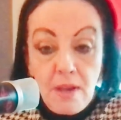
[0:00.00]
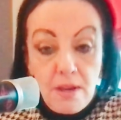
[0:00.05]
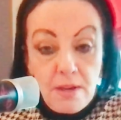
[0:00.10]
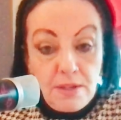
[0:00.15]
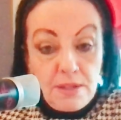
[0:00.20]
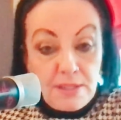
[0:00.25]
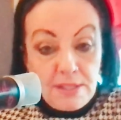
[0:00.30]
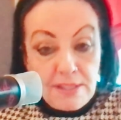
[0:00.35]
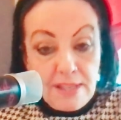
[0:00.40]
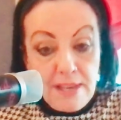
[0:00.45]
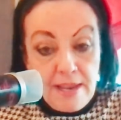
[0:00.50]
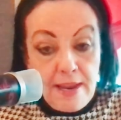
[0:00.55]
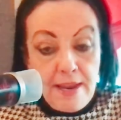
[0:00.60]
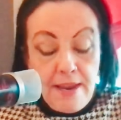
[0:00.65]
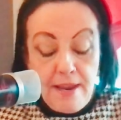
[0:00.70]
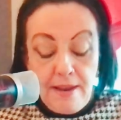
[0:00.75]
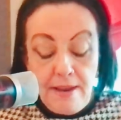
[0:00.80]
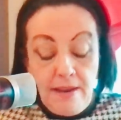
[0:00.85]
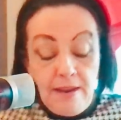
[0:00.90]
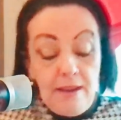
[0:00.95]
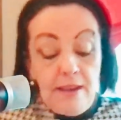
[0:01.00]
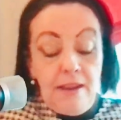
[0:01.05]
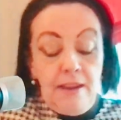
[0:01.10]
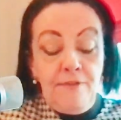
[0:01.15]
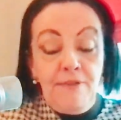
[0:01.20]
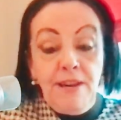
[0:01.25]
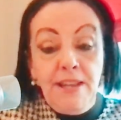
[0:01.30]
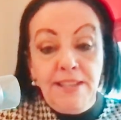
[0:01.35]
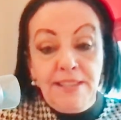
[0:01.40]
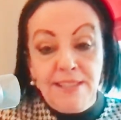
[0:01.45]
see if
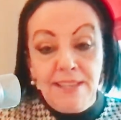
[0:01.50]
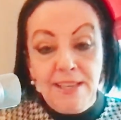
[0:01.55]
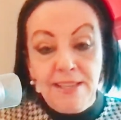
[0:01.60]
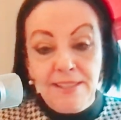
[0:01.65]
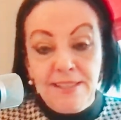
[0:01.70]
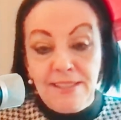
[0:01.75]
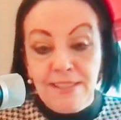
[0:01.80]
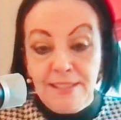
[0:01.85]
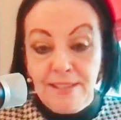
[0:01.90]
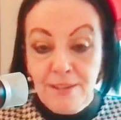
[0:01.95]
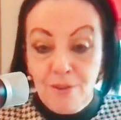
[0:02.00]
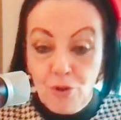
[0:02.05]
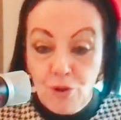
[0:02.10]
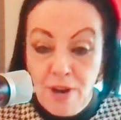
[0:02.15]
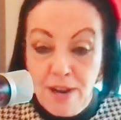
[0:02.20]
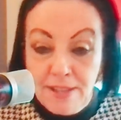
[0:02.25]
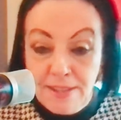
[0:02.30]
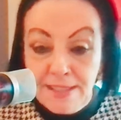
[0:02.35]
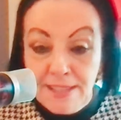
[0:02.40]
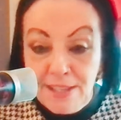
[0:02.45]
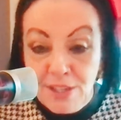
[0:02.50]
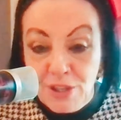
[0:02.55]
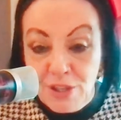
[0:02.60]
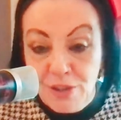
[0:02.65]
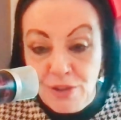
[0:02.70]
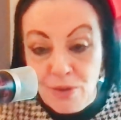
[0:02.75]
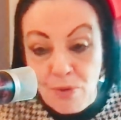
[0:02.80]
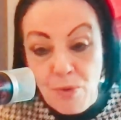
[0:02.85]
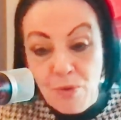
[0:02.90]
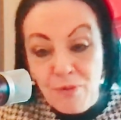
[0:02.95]
Lisa's
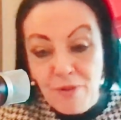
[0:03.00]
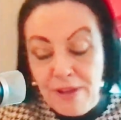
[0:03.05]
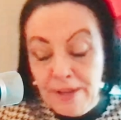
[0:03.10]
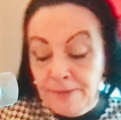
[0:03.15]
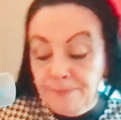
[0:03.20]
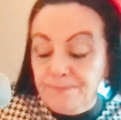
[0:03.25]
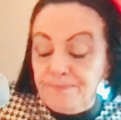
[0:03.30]
transitioned over.